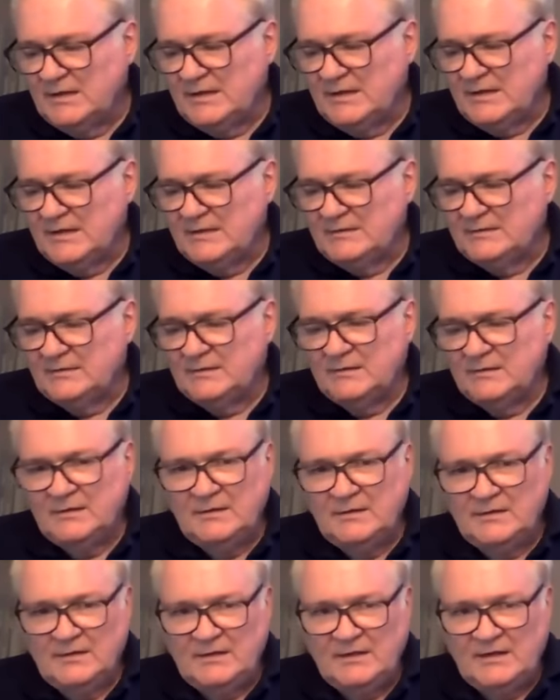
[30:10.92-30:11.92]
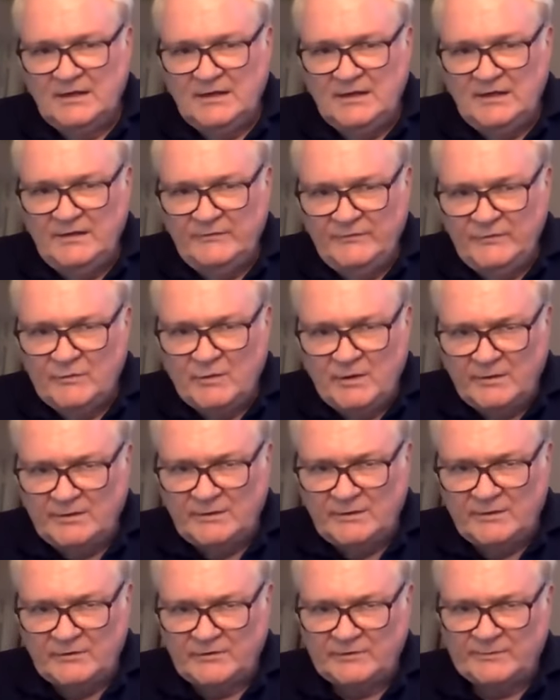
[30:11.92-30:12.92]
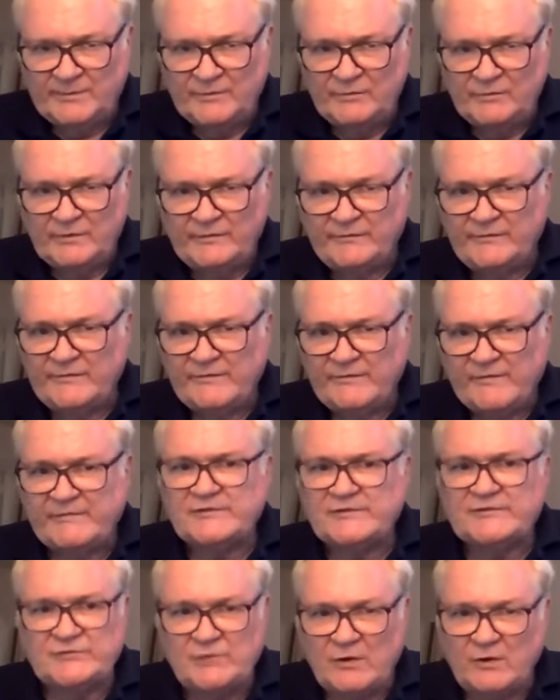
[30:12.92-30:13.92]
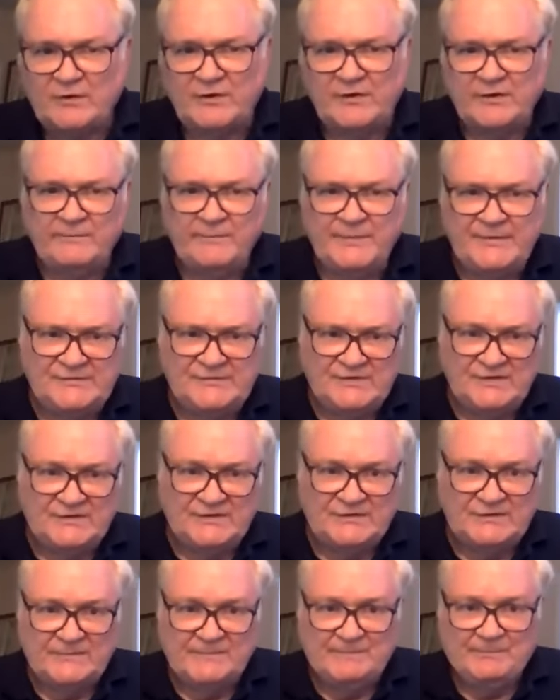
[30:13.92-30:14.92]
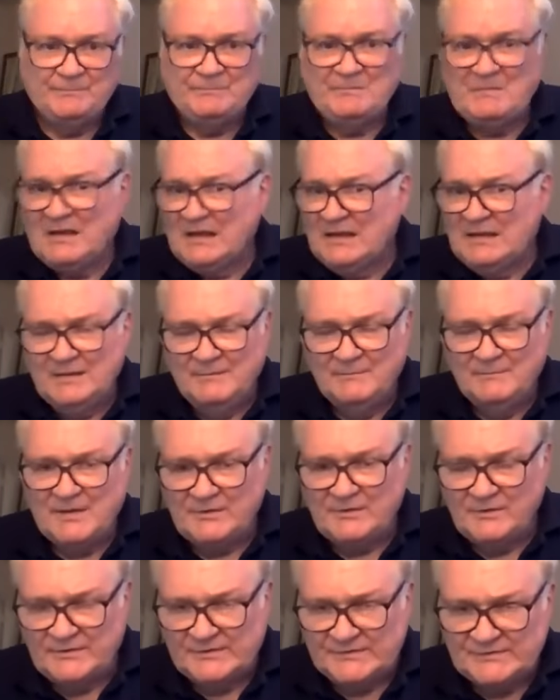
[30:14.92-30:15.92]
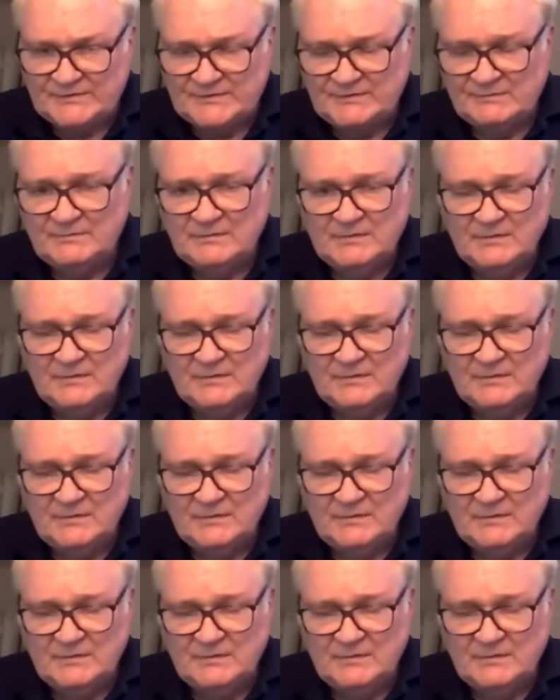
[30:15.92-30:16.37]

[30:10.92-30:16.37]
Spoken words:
And if you are an entrepreneur, if you've ever started a business, my goodness,